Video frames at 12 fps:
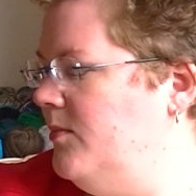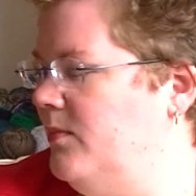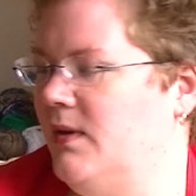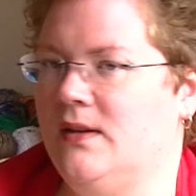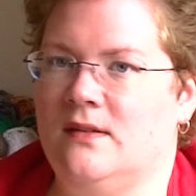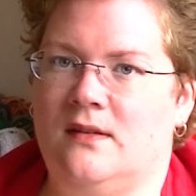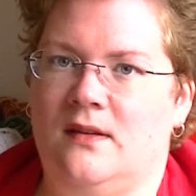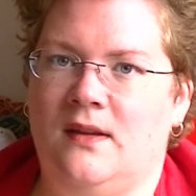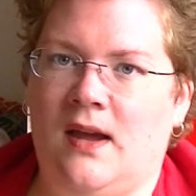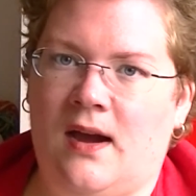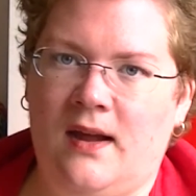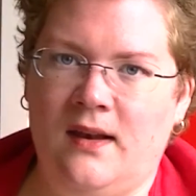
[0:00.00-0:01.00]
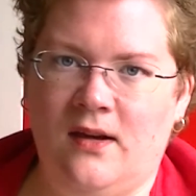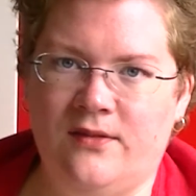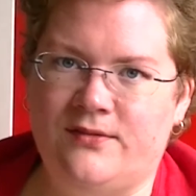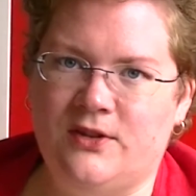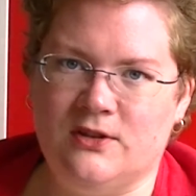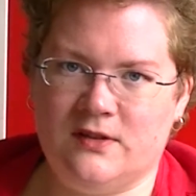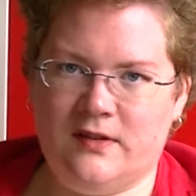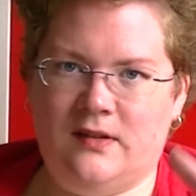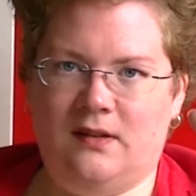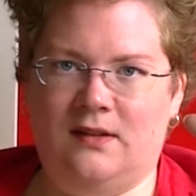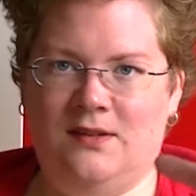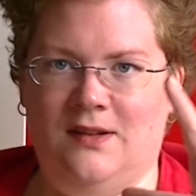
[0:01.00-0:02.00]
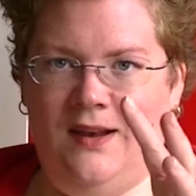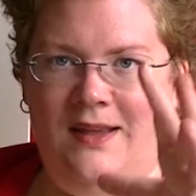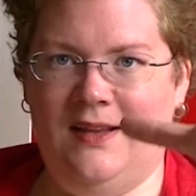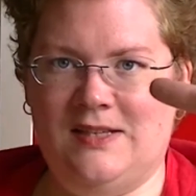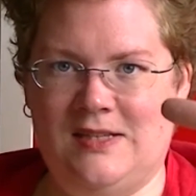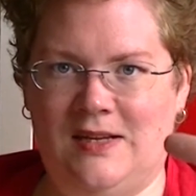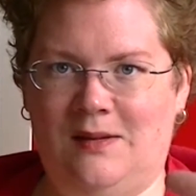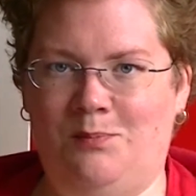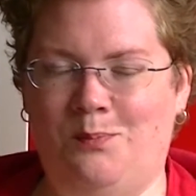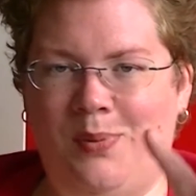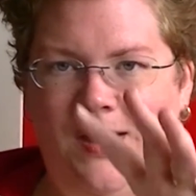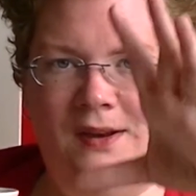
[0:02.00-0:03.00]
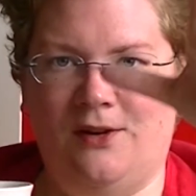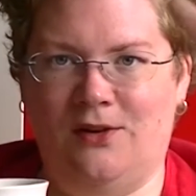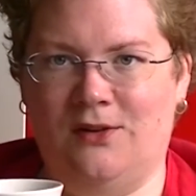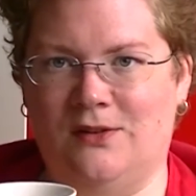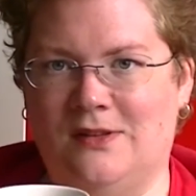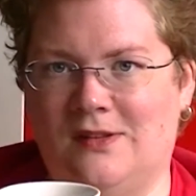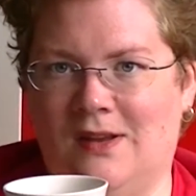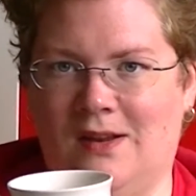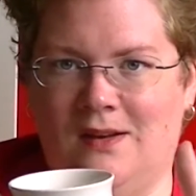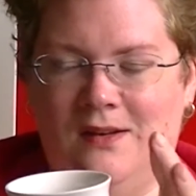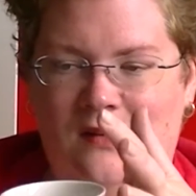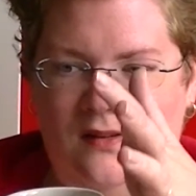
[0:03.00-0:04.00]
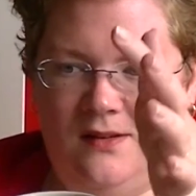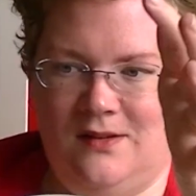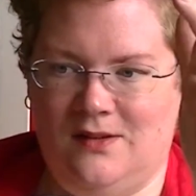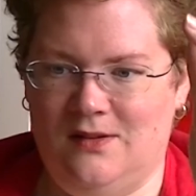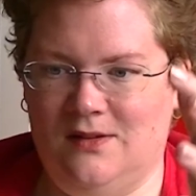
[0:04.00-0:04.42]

Because, yeah, I love just the lacy patterns and the, the